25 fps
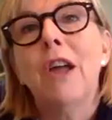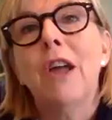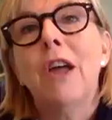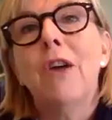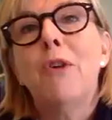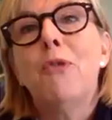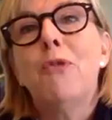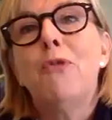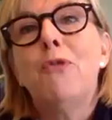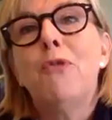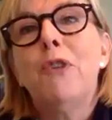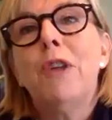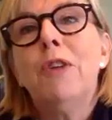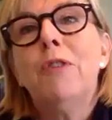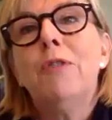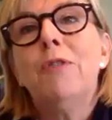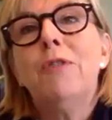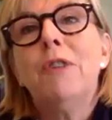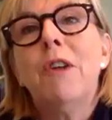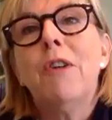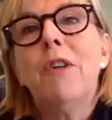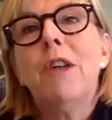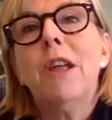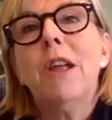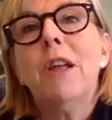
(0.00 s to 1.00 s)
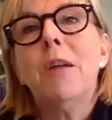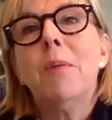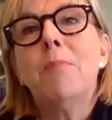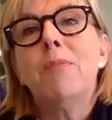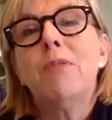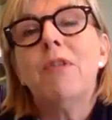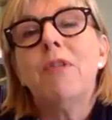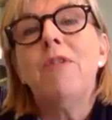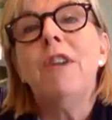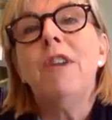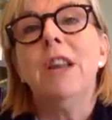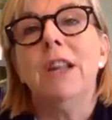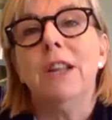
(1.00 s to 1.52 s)
feel very
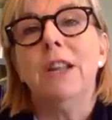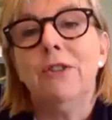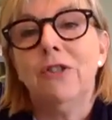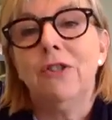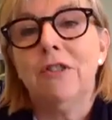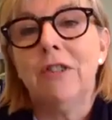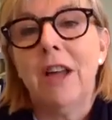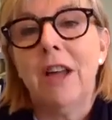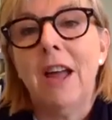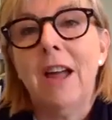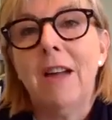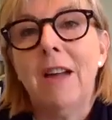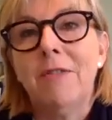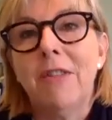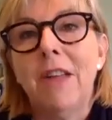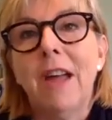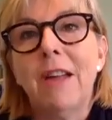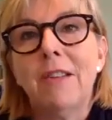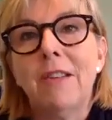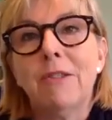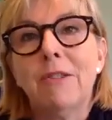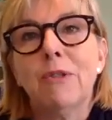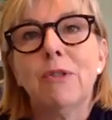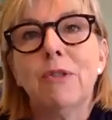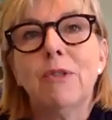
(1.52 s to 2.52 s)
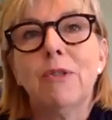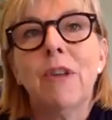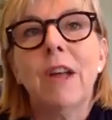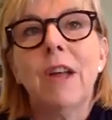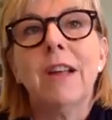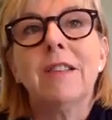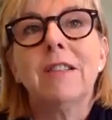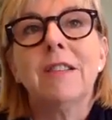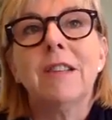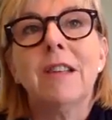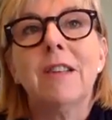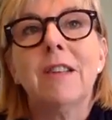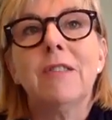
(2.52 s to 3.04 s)
privileged to have that sort of
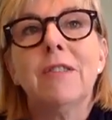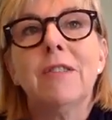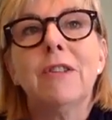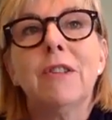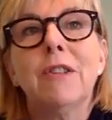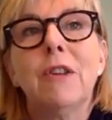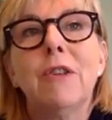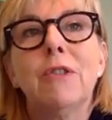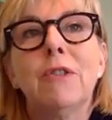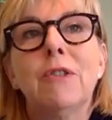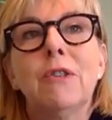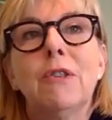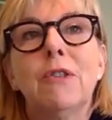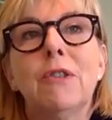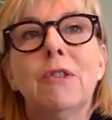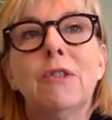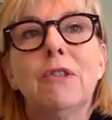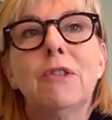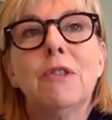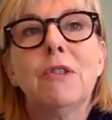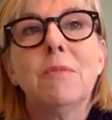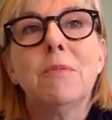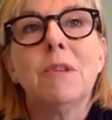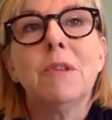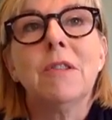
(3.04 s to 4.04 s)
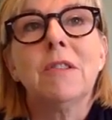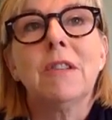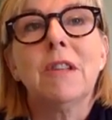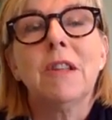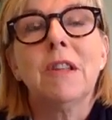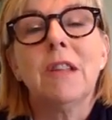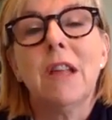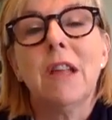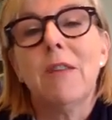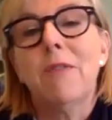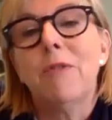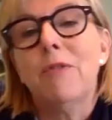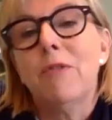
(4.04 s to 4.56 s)
access to those consumers that
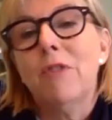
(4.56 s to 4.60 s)
they've